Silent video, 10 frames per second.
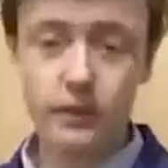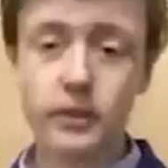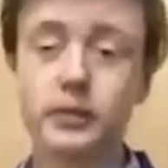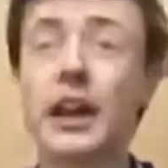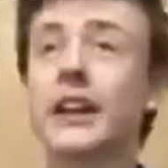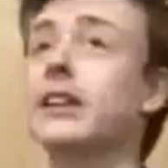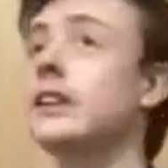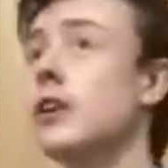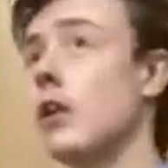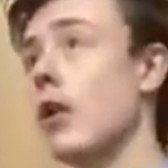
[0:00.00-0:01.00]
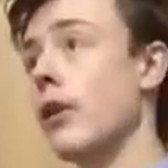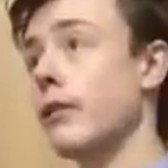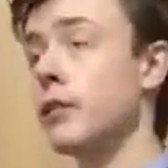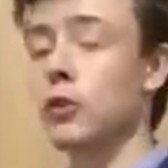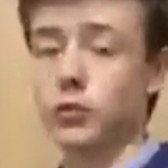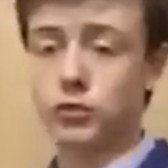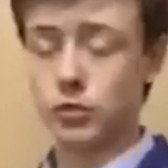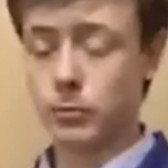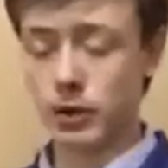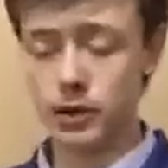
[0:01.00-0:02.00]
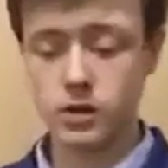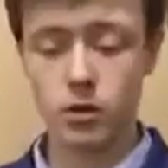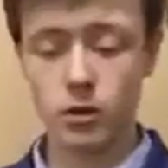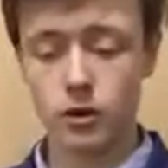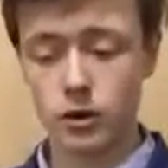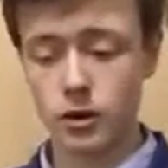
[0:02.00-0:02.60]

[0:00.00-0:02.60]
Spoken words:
the tally of the costume is you've got